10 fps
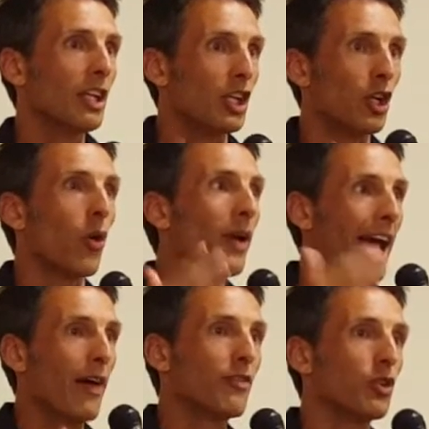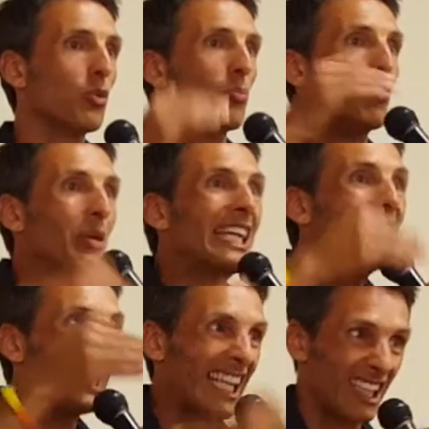You don't have to
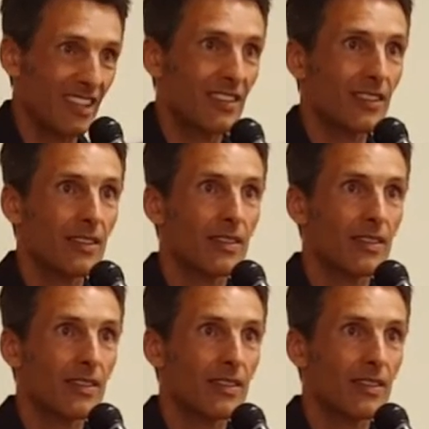be it.